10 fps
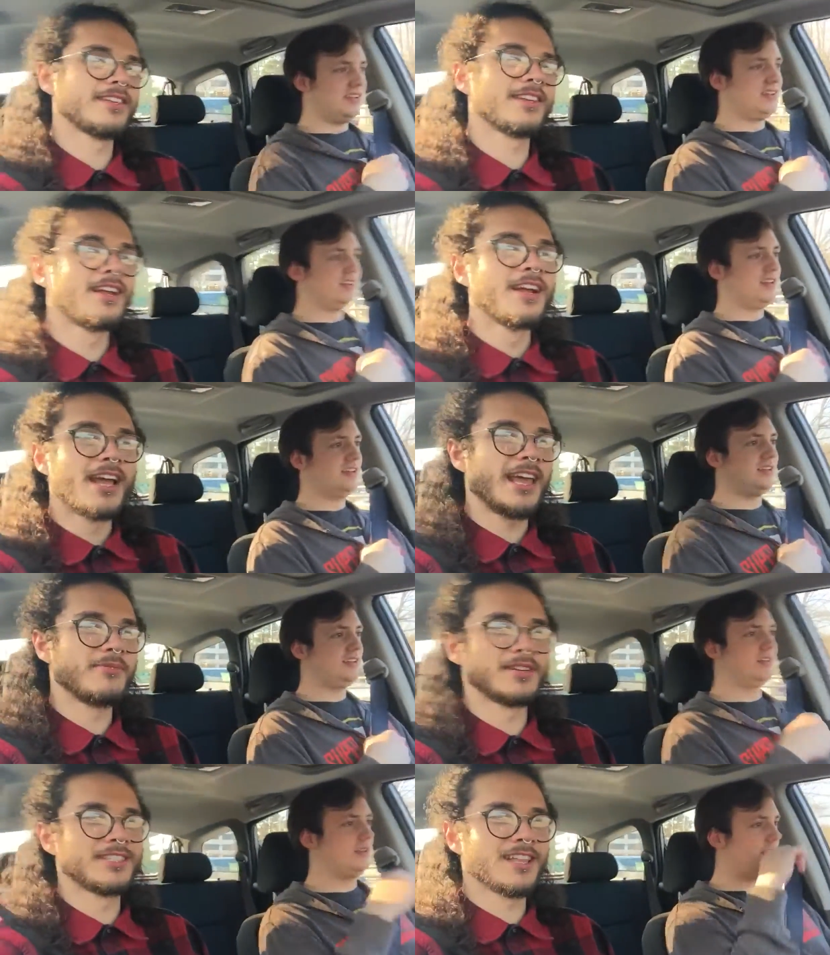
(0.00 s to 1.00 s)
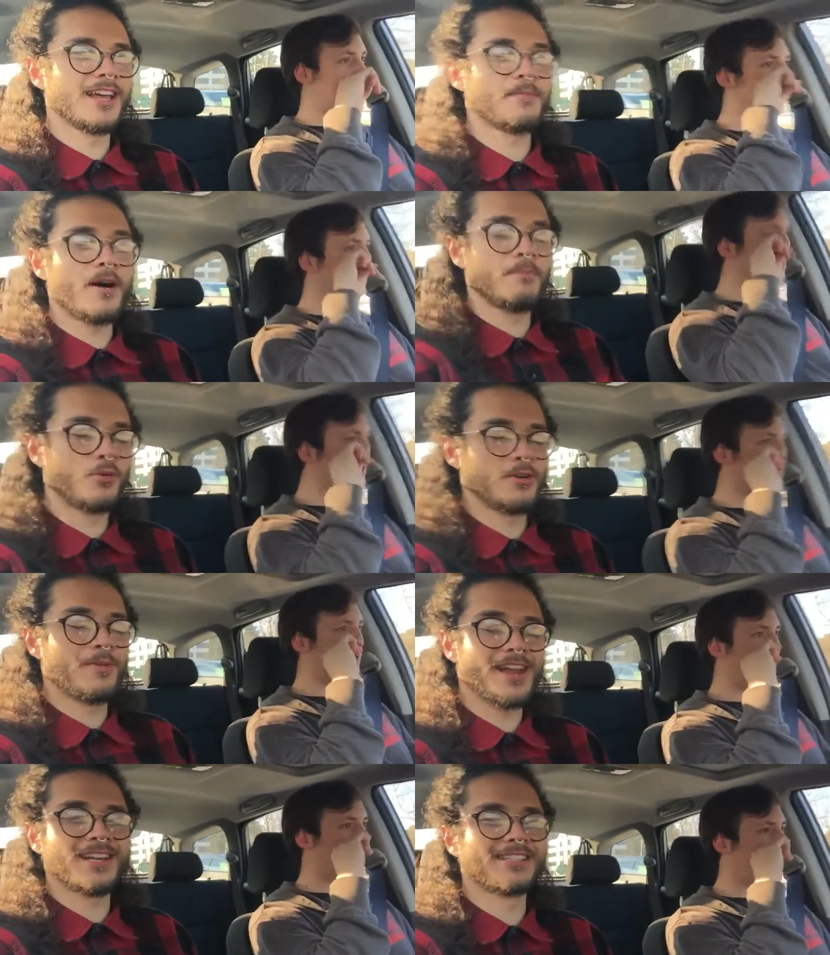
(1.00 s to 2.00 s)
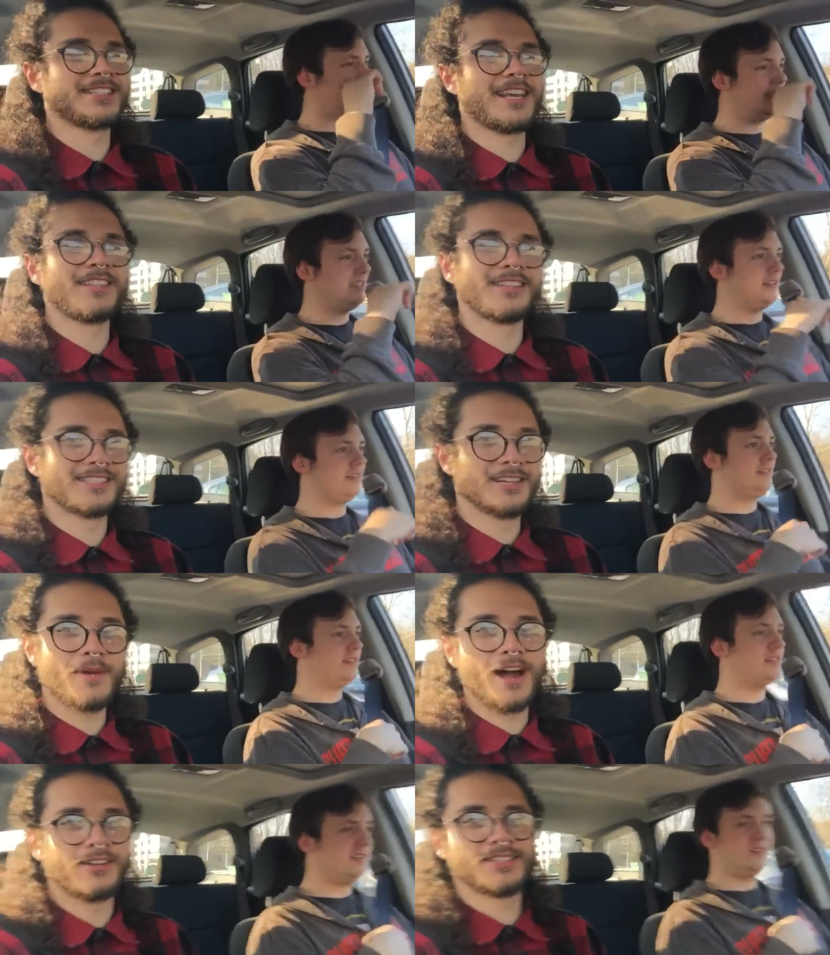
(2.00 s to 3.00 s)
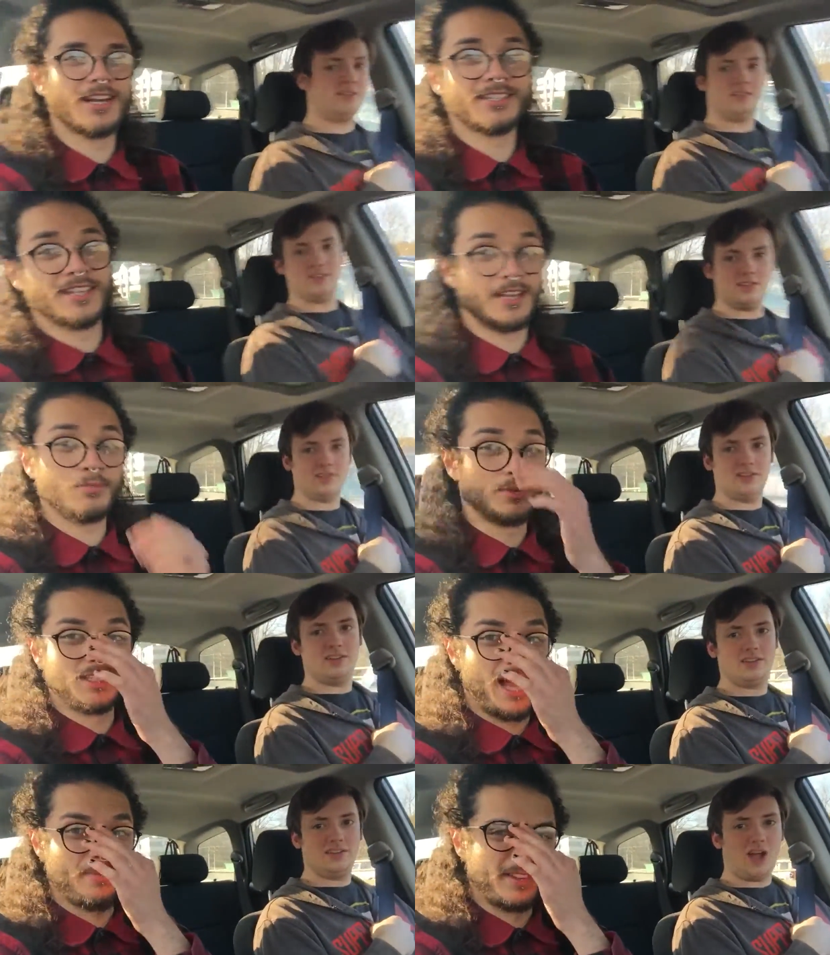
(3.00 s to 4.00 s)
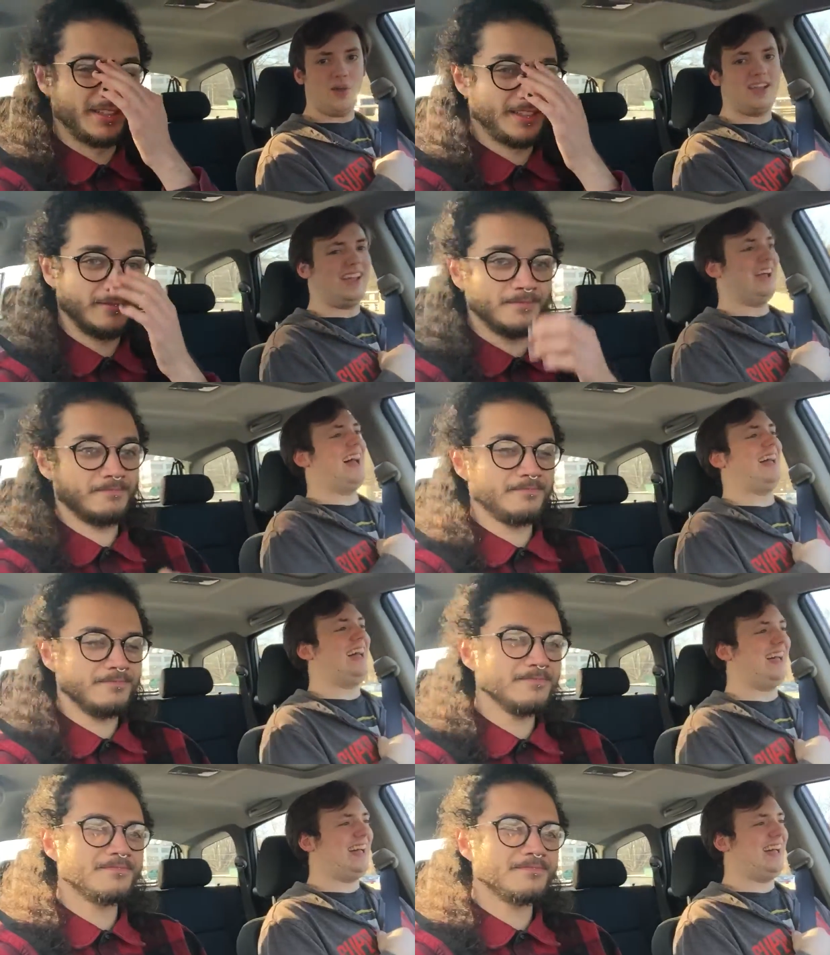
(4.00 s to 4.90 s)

Speaker 1: then it went to like about boy bands, and then somehow soggy soggy boys happened. Oh yeah,